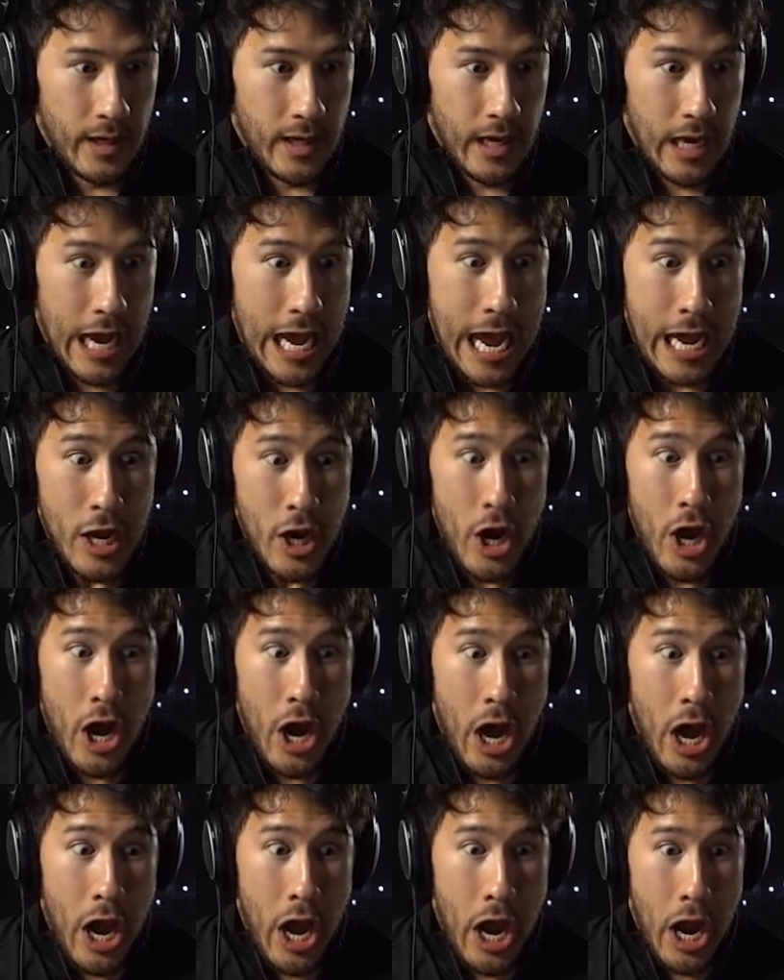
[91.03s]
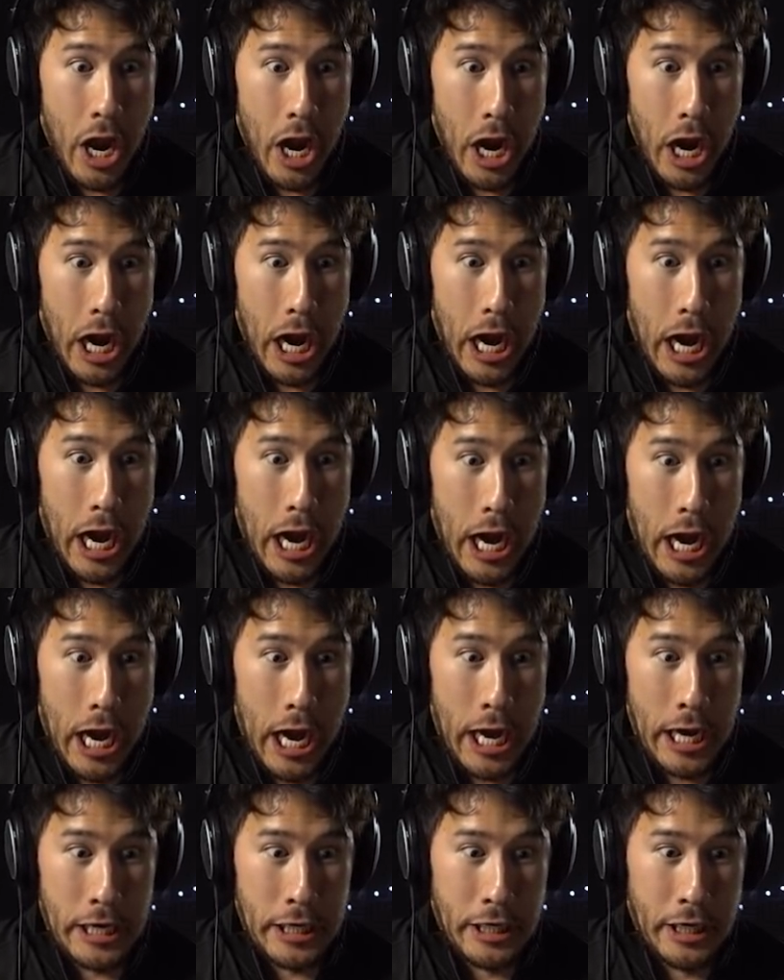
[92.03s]
Hey!
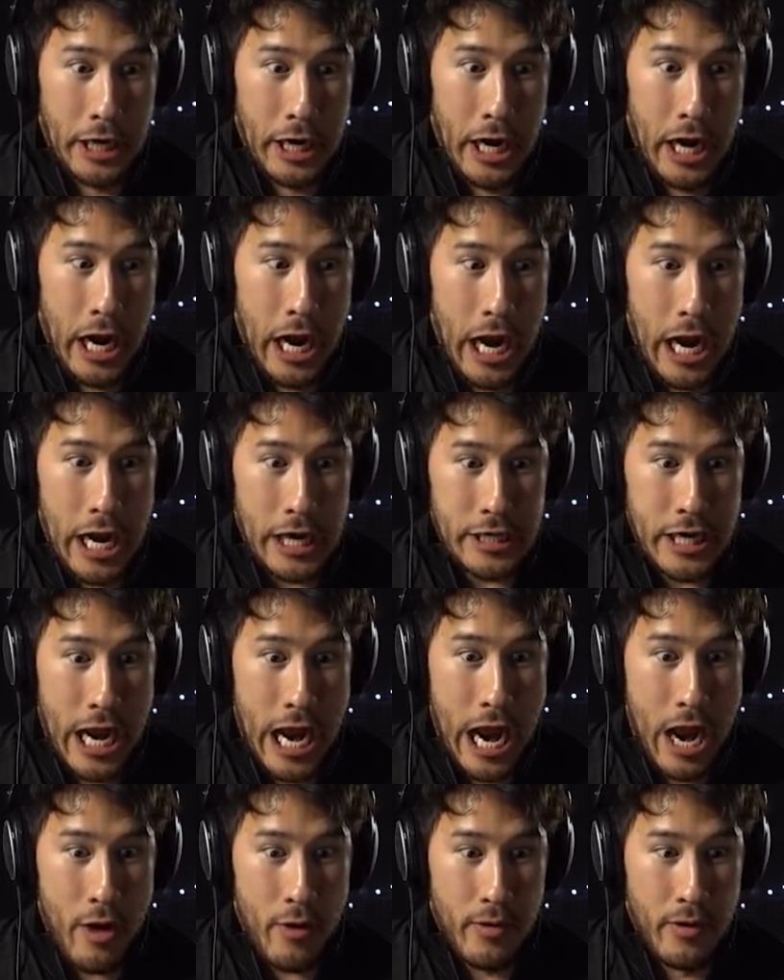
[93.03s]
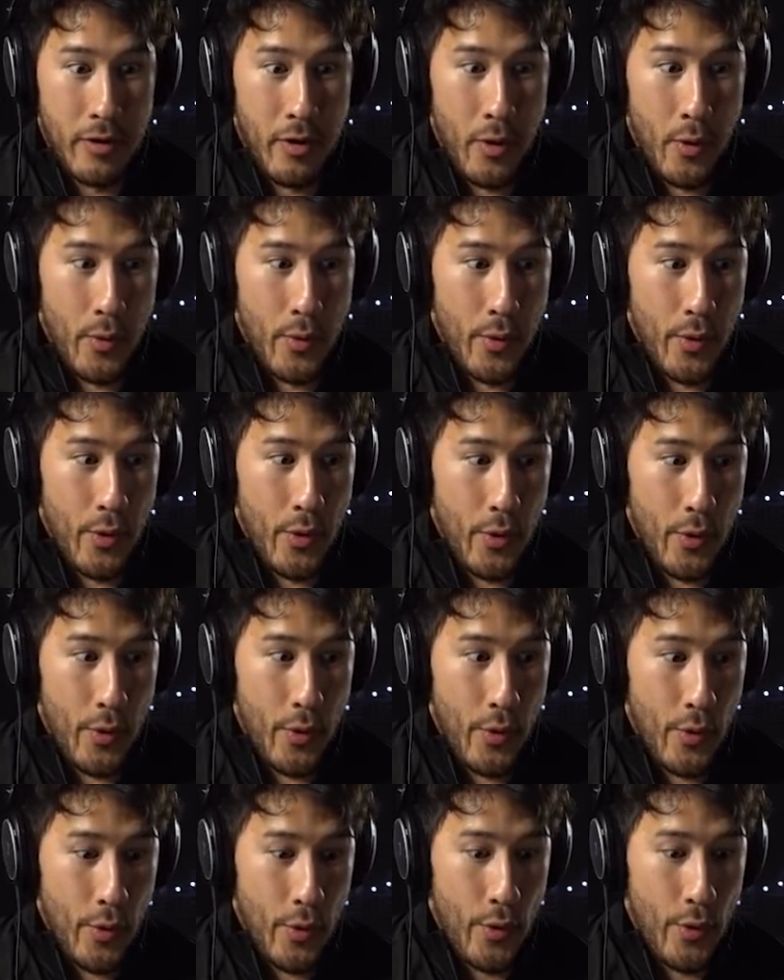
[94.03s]
Hey! Hey now! Ooh, ooh,
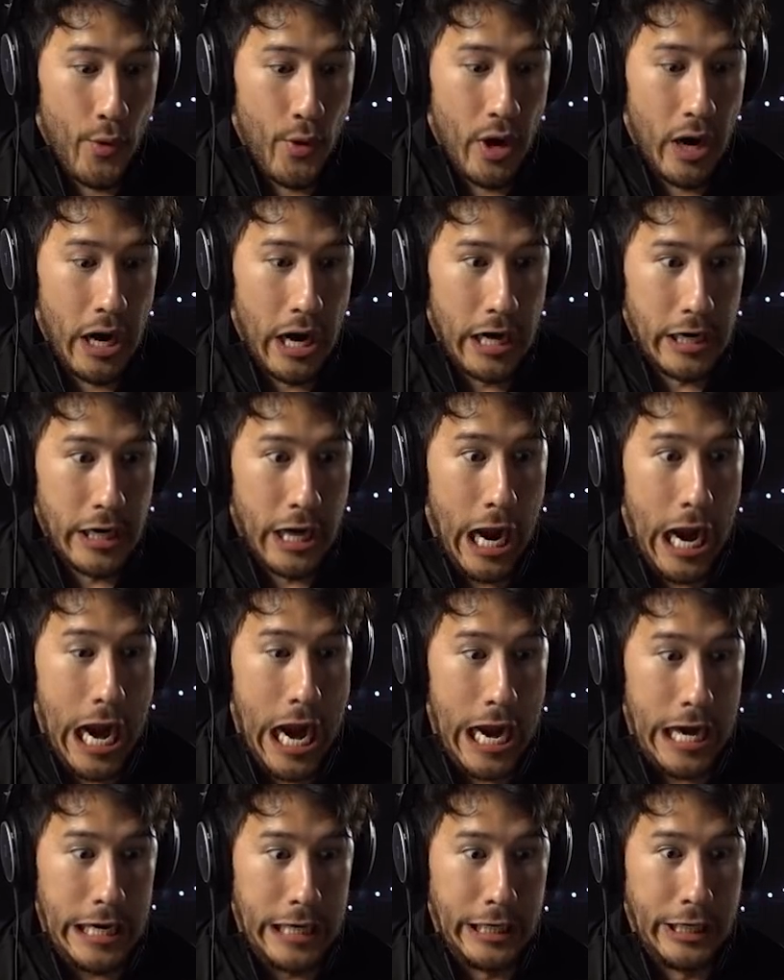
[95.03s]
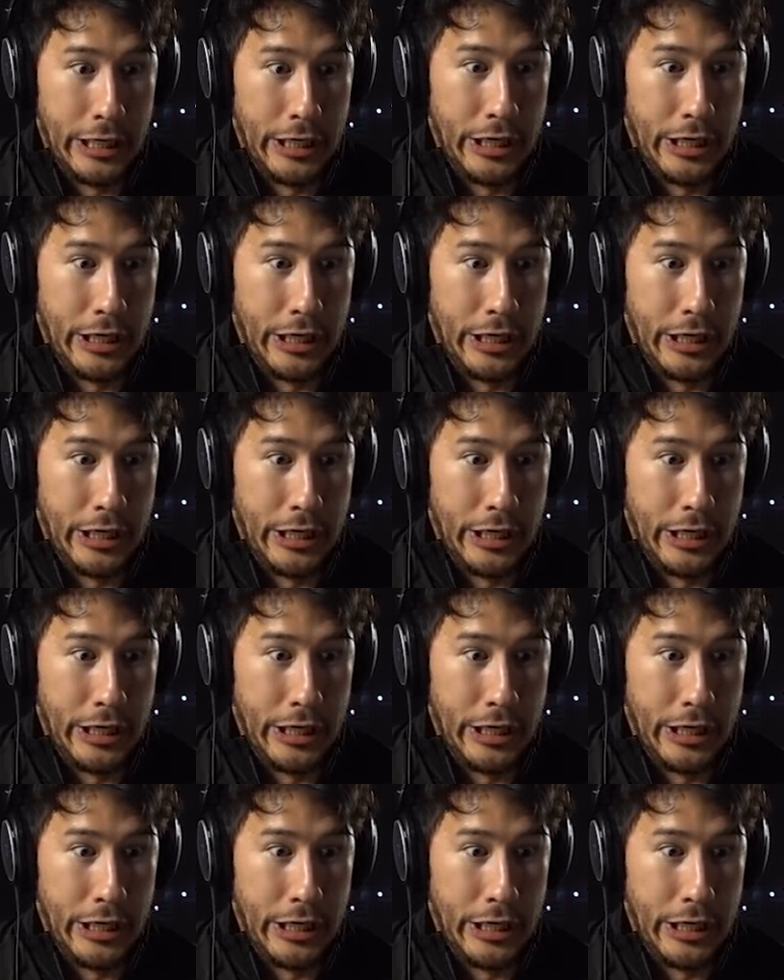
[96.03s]
ooh, ooh! Hey!